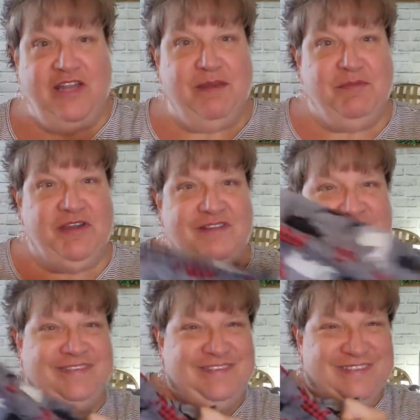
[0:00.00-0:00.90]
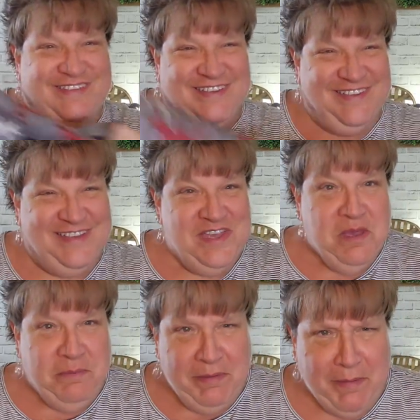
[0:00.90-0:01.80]
I'm going to say.
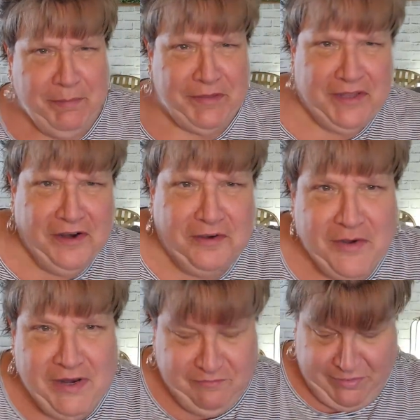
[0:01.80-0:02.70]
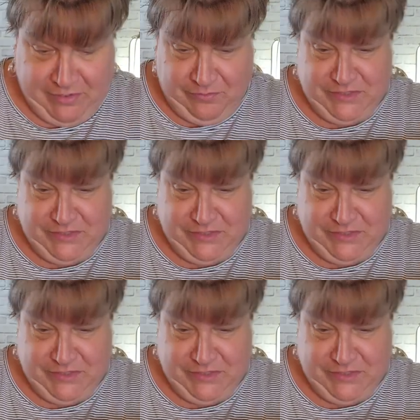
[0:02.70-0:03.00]
Maybe I'll put that on a rant video or